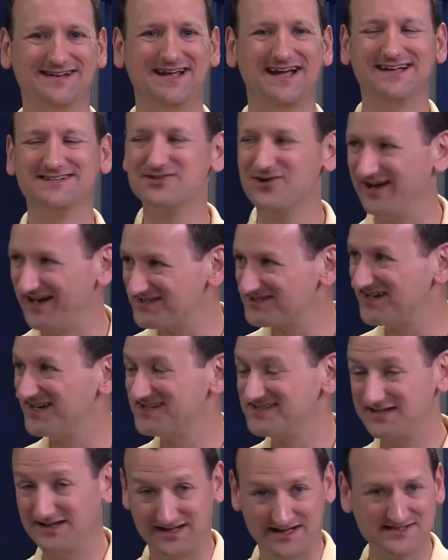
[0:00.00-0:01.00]
And so
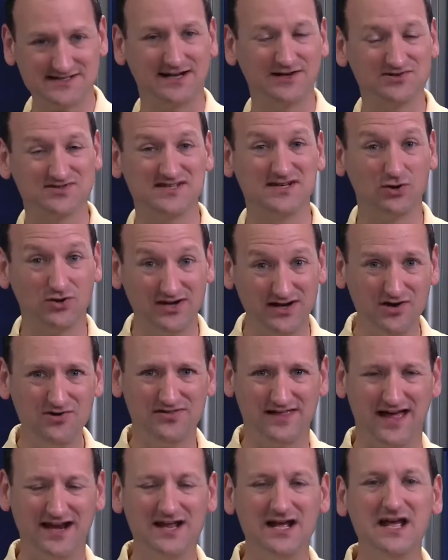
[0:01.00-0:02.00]
SIOC will hear
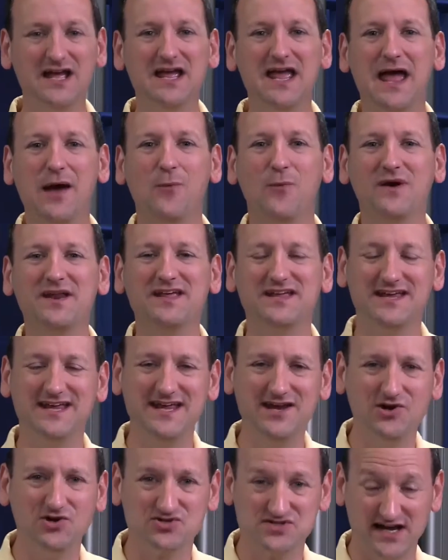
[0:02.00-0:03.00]
that. And when it
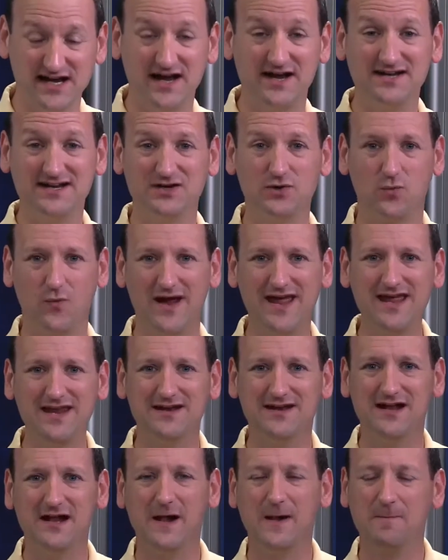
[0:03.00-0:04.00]
hears, hey, I need to
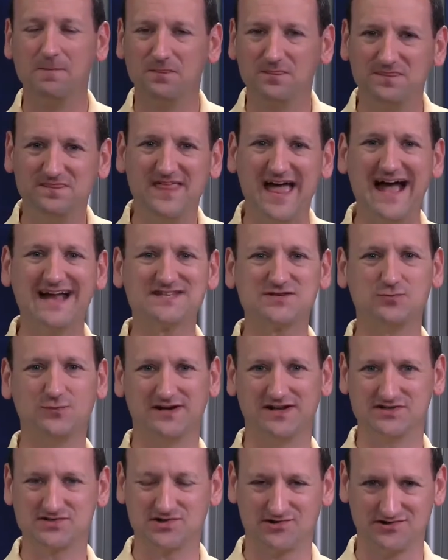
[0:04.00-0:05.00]
wait, that's
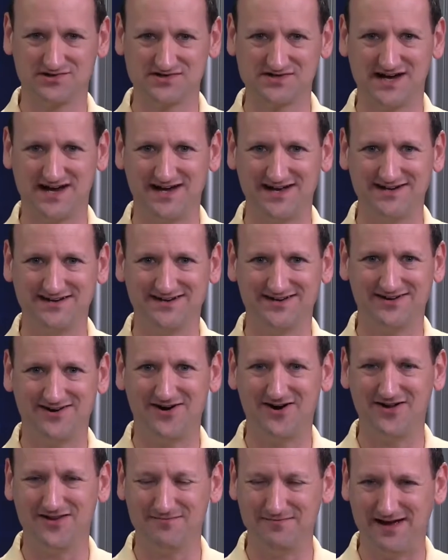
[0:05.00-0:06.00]
when it turns on
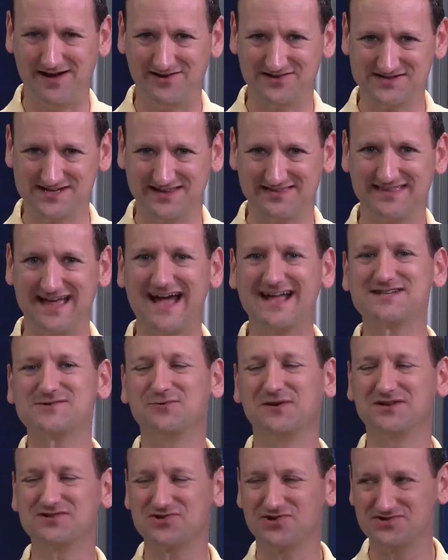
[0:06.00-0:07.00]
all the balancing.
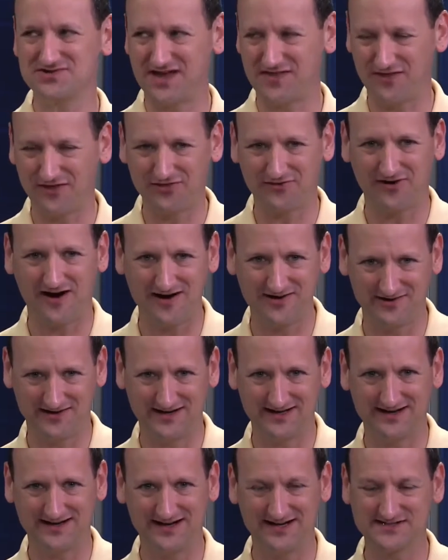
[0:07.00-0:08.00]
That's when it turns on the
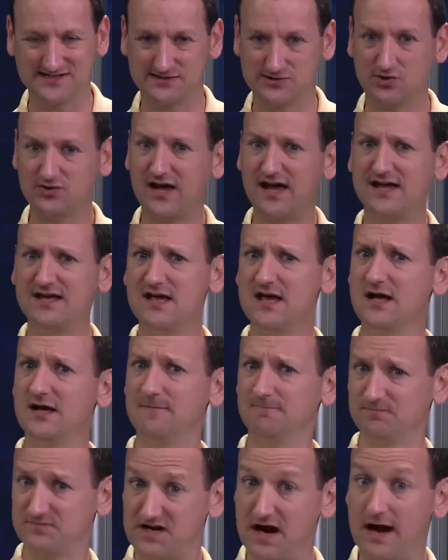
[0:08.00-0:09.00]
throttling. And it says, okay,
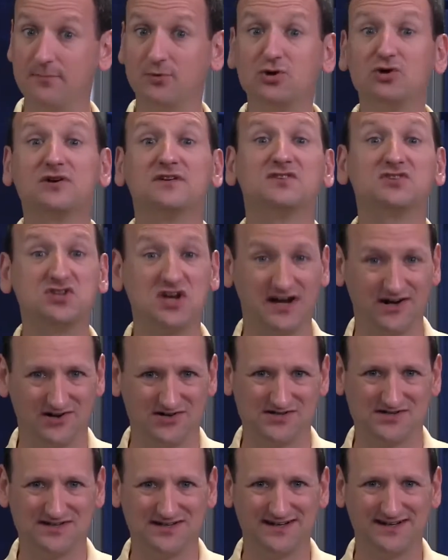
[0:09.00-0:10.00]
time to look at the
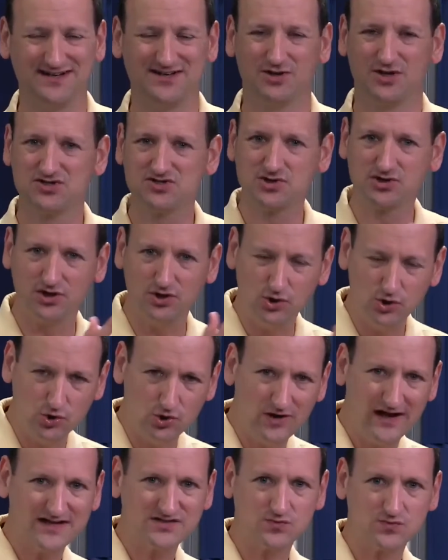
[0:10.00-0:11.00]
shares. Well, let's look at
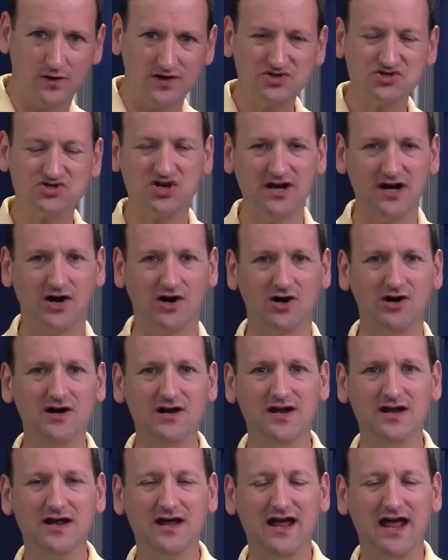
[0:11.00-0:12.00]
who has what share,
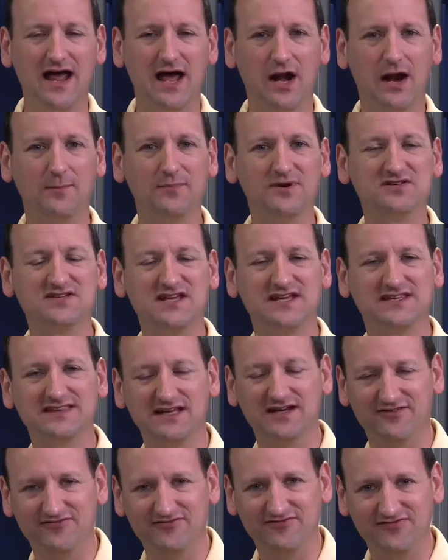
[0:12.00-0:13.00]
and I'm going to take
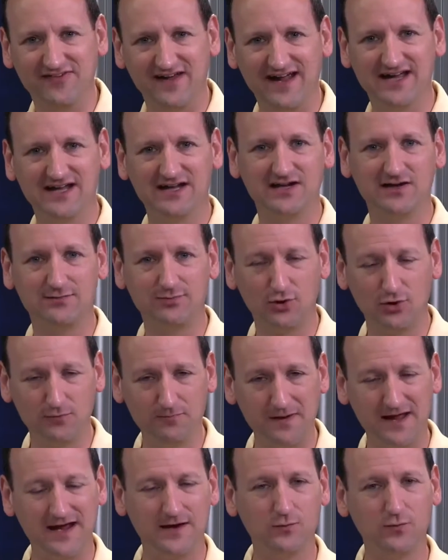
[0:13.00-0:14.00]
the available
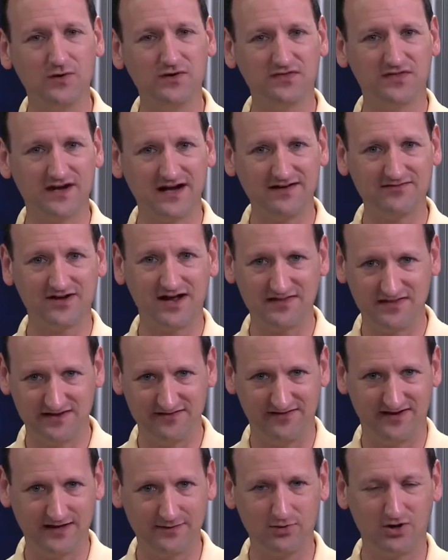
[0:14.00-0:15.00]
bandwidth that I've got, the
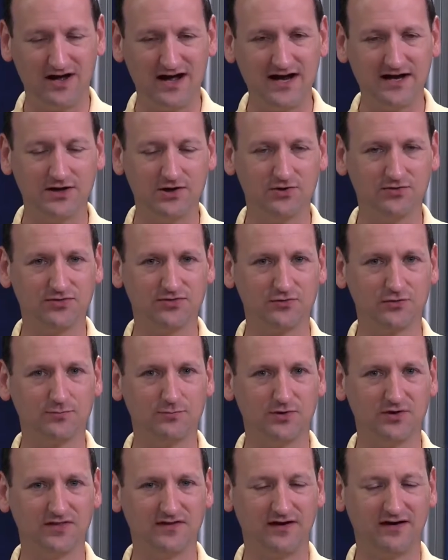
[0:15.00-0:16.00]
available I/O
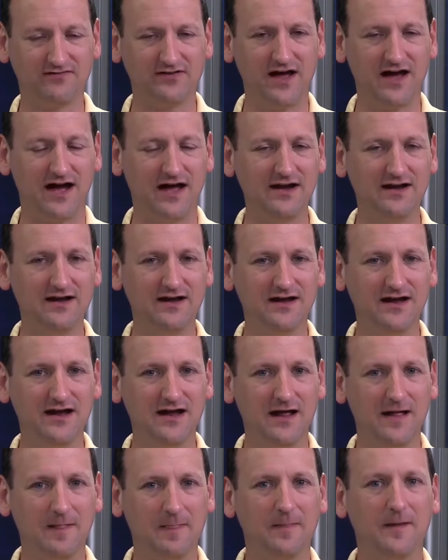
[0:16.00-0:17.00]
throughput that I've got,
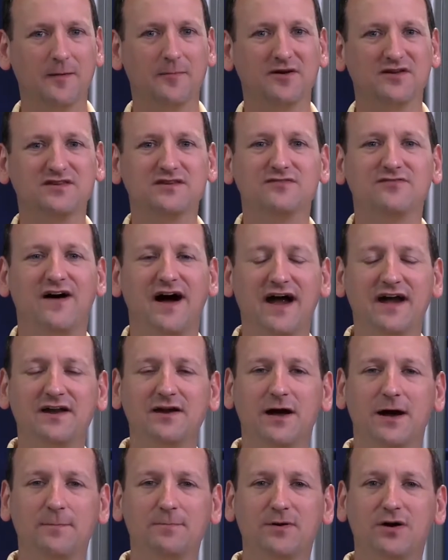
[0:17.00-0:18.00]
and I'm going to divide it
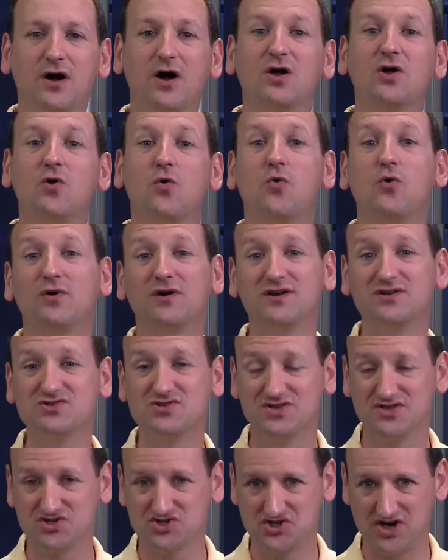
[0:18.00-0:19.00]
up according
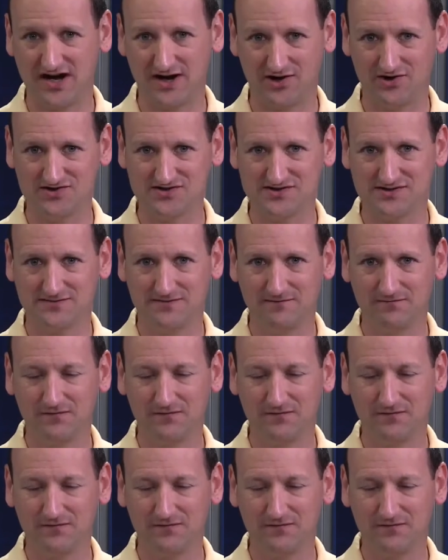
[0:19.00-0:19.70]
to the shares.